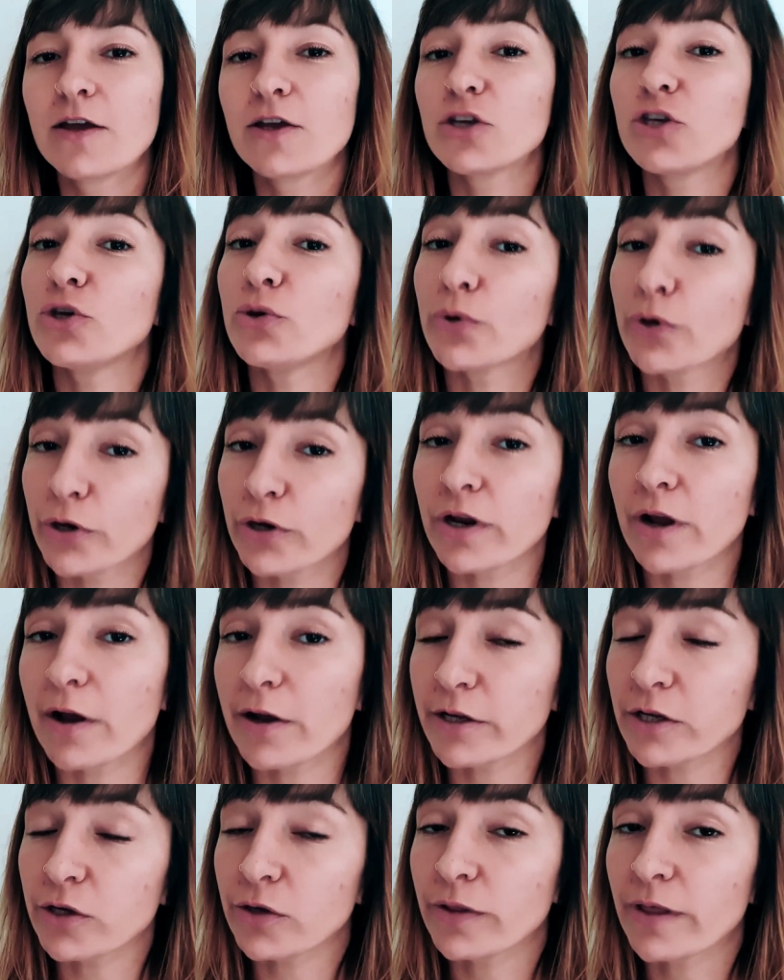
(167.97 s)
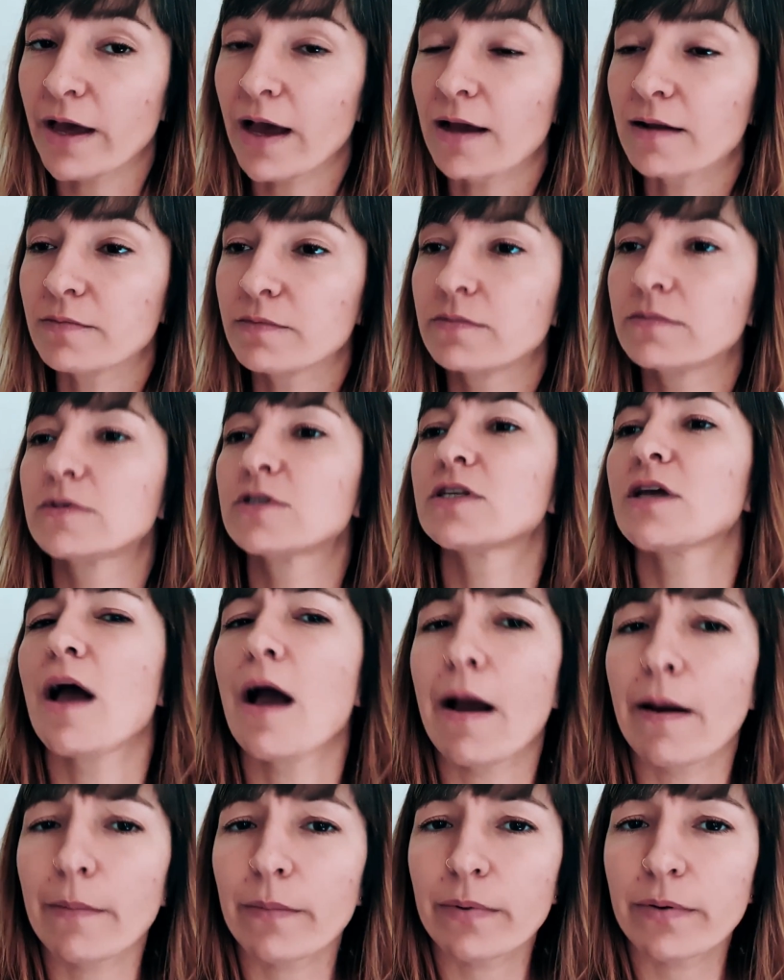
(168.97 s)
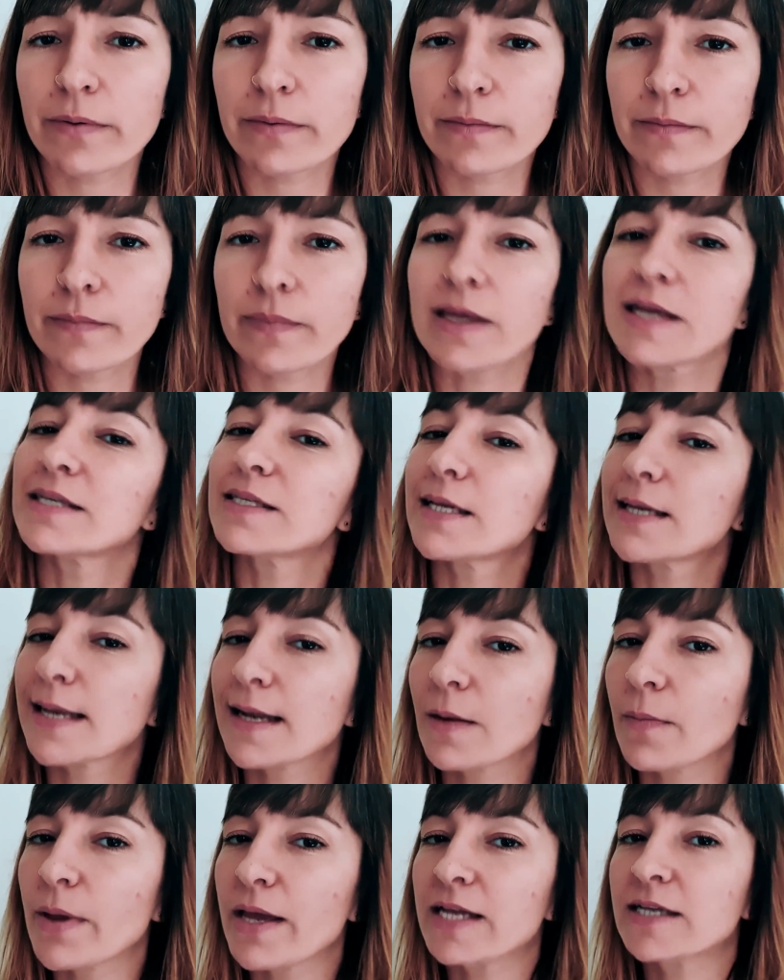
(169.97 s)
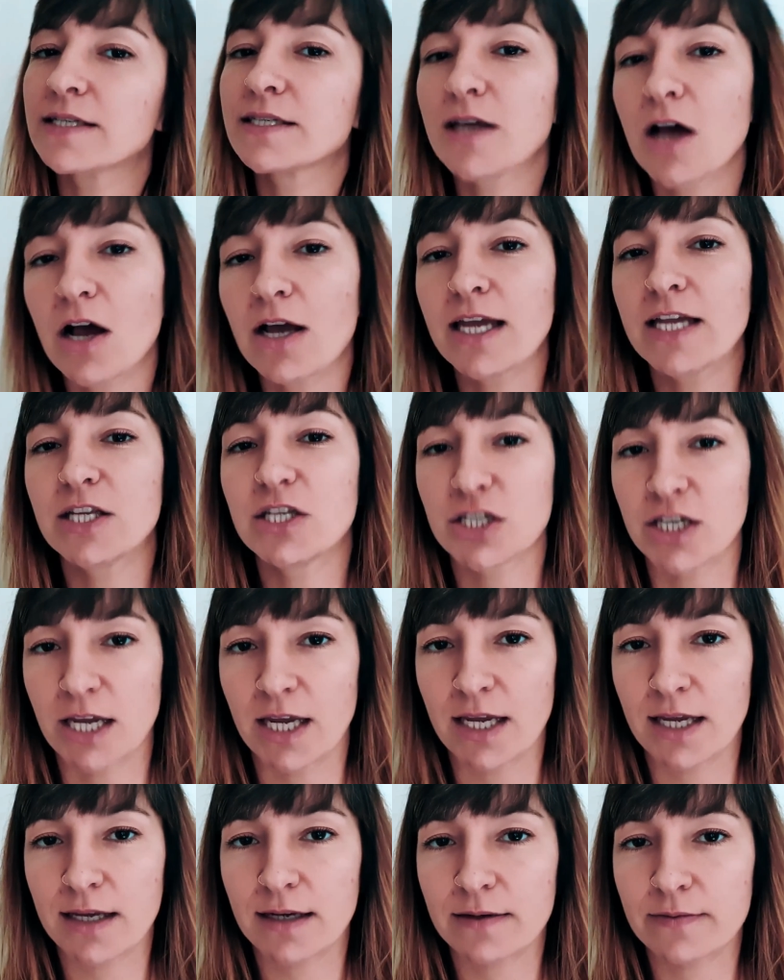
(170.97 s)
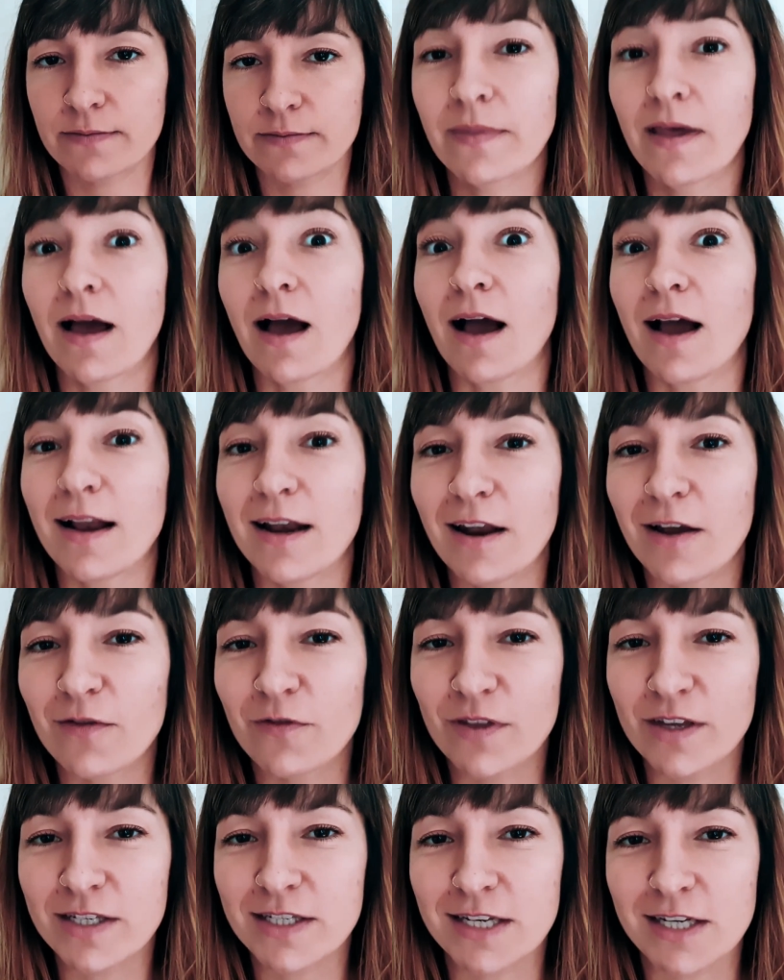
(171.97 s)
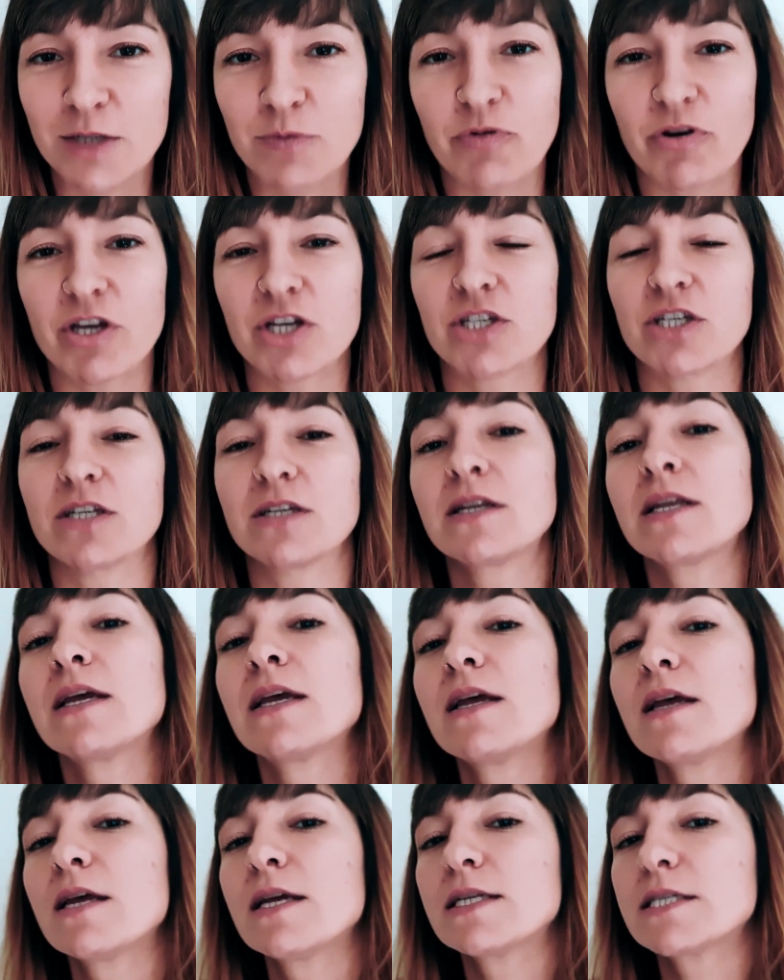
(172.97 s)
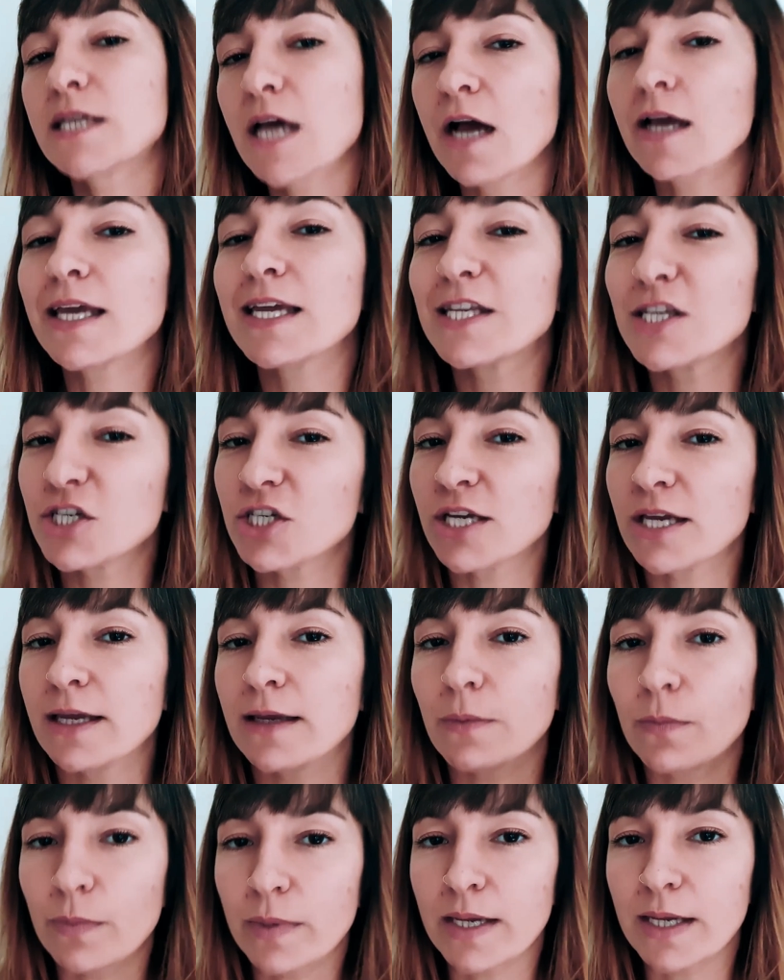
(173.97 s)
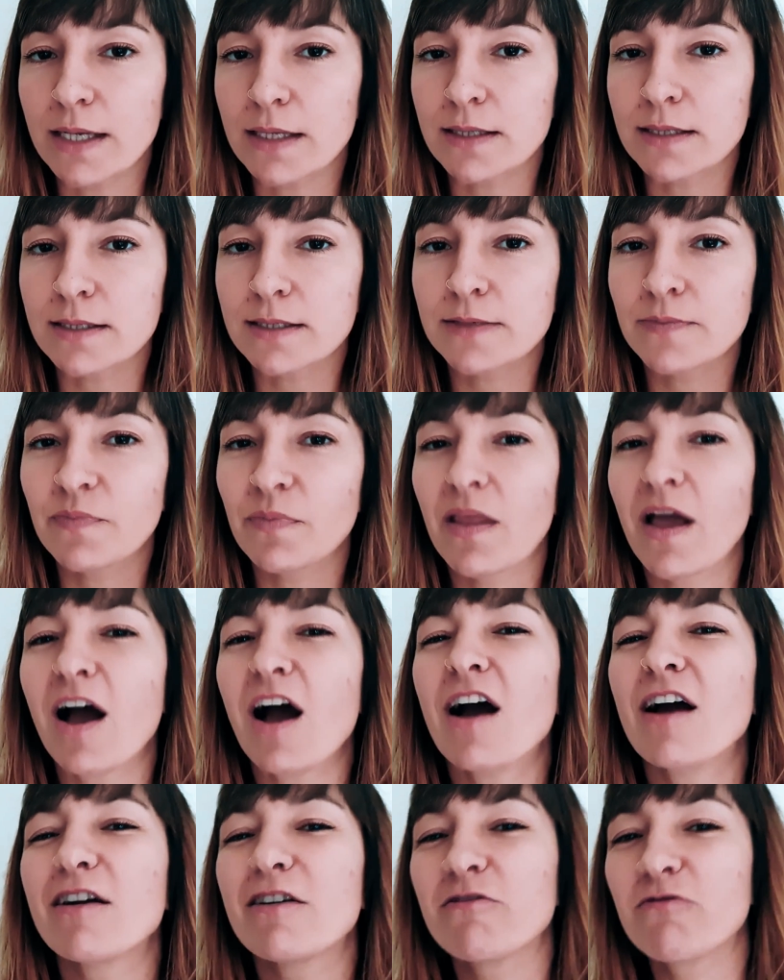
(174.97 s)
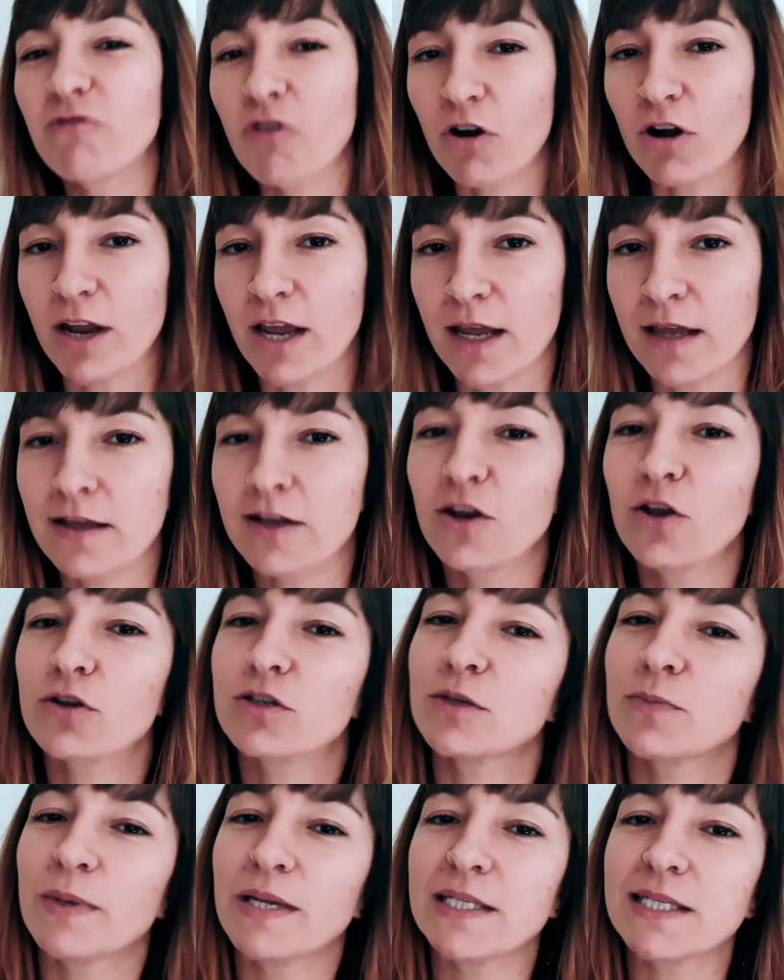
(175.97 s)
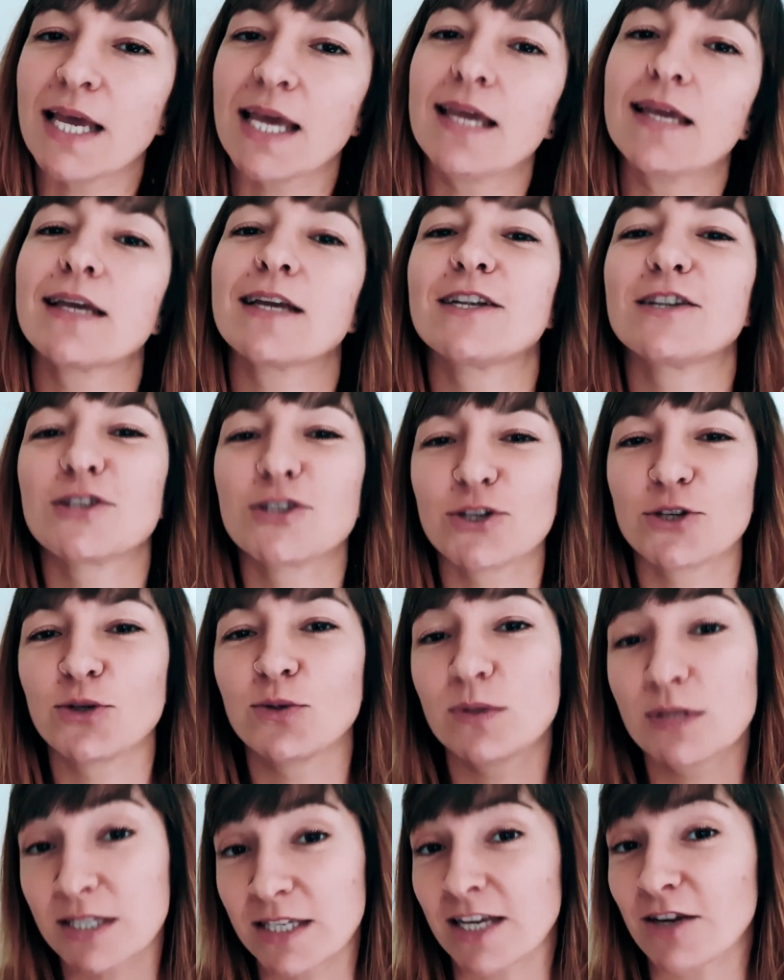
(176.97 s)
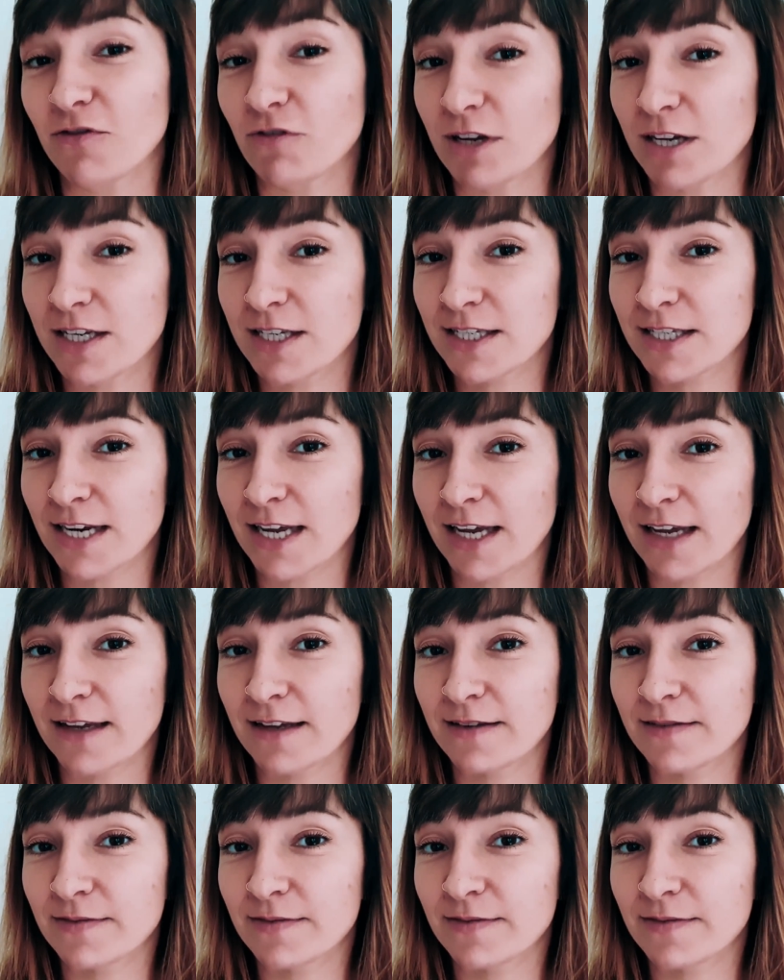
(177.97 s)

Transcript: You could argue that sup is a little bit tongue-in-cheek. I love this expression. Tongue-in-cheek means ironic, not to be taken too seriously.